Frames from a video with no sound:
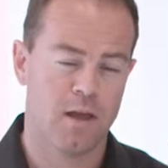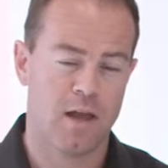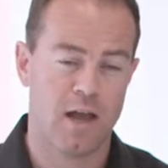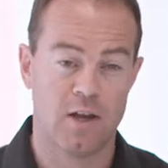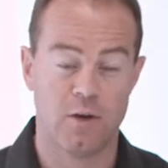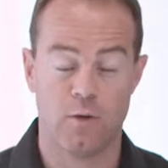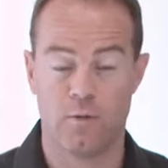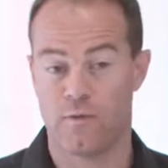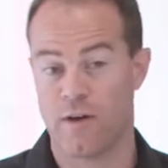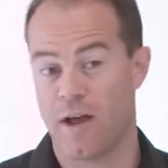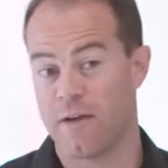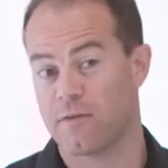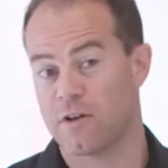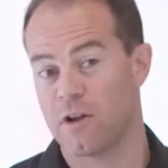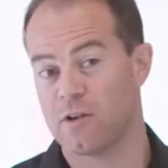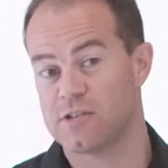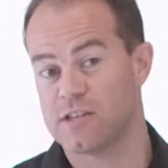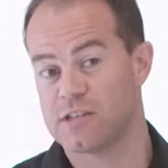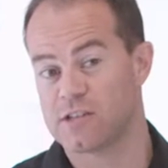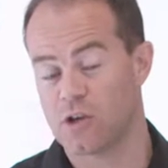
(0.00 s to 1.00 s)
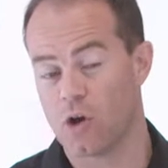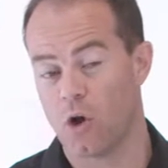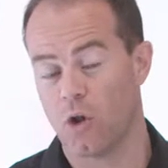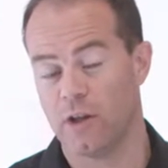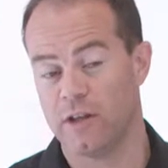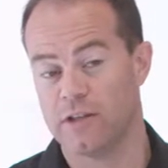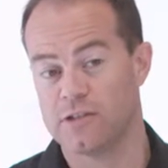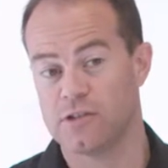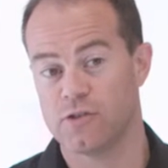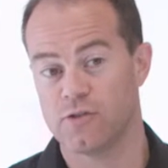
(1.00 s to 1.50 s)
and your five closest
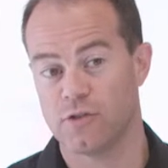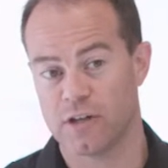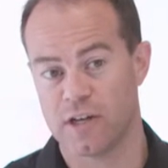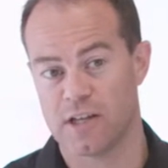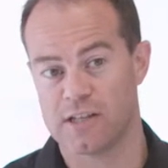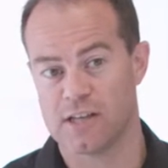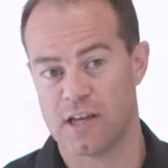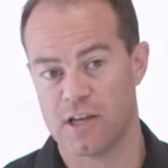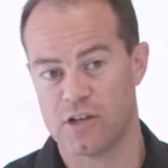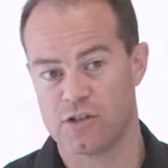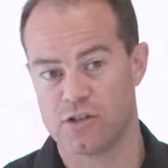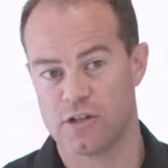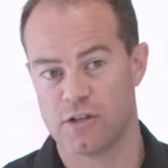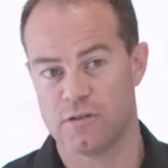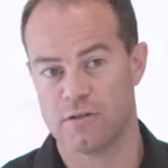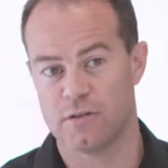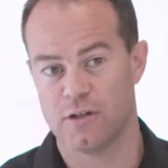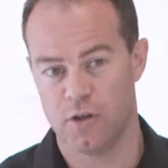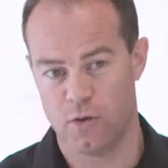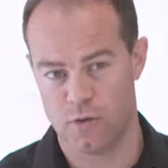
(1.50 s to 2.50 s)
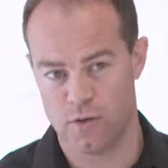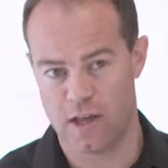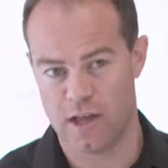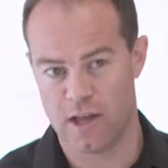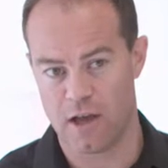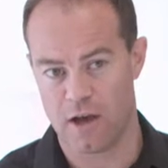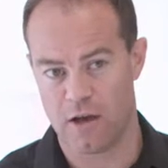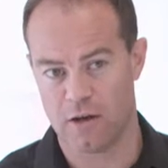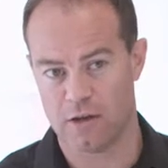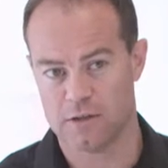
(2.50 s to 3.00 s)
colleagues in your organisation and who they
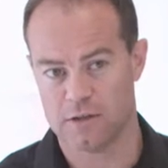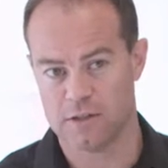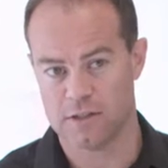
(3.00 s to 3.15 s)
are,